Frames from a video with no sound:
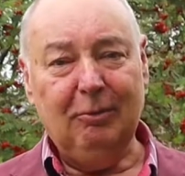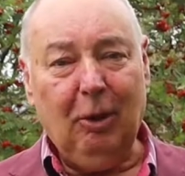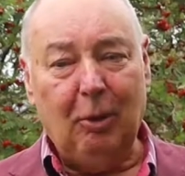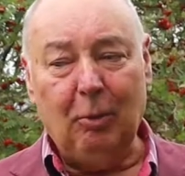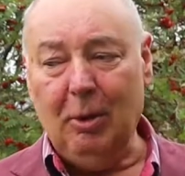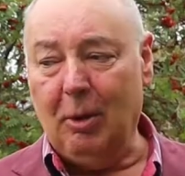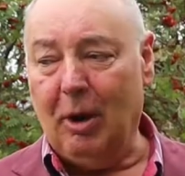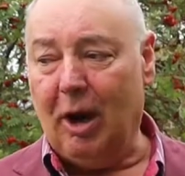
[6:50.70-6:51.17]

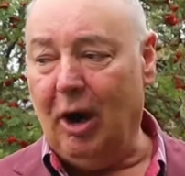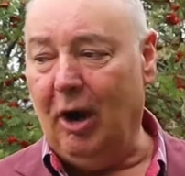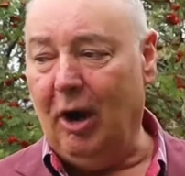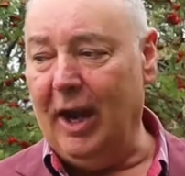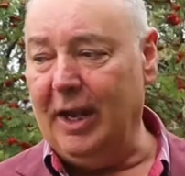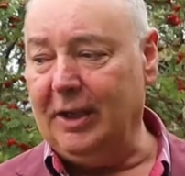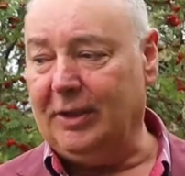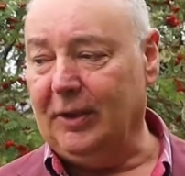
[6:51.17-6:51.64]
What will
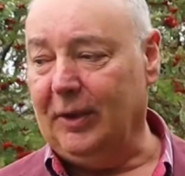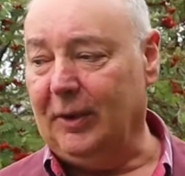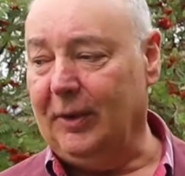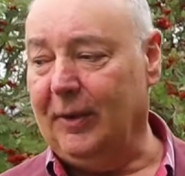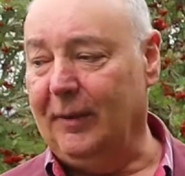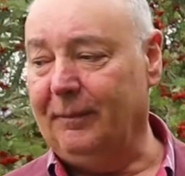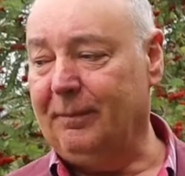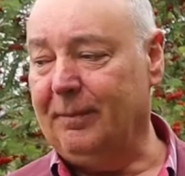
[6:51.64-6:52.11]
I do?
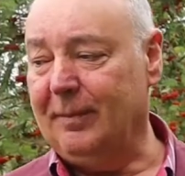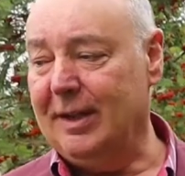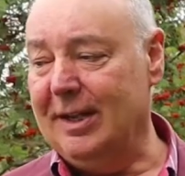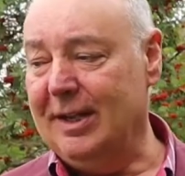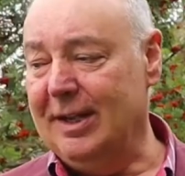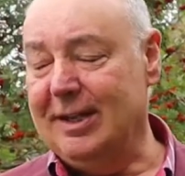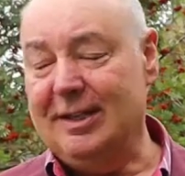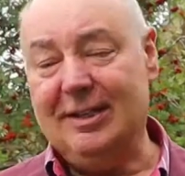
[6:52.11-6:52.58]

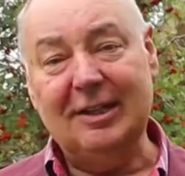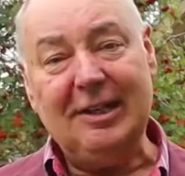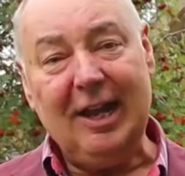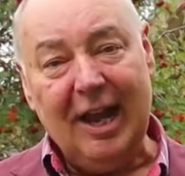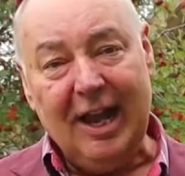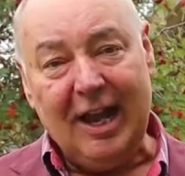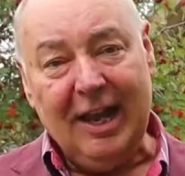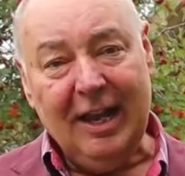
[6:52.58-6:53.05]

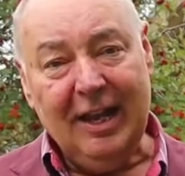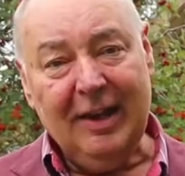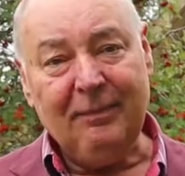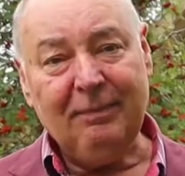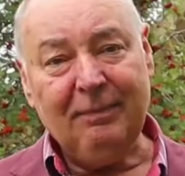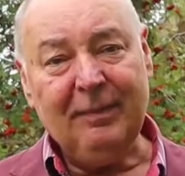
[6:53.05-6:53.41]
Today,